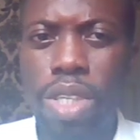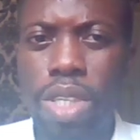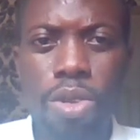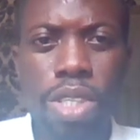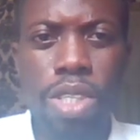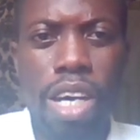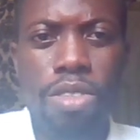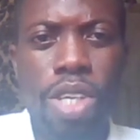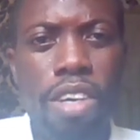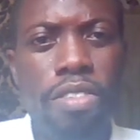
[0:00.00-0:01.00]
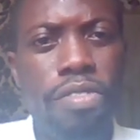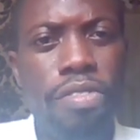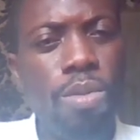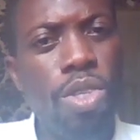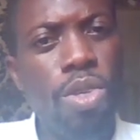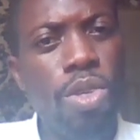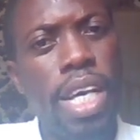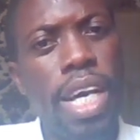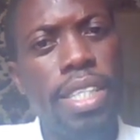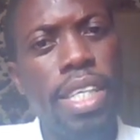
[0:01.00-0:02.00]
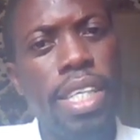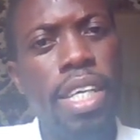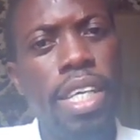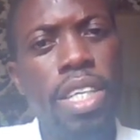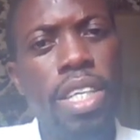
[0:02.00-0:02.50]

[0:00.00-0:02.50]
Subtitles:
Those that are to have voluptuous size and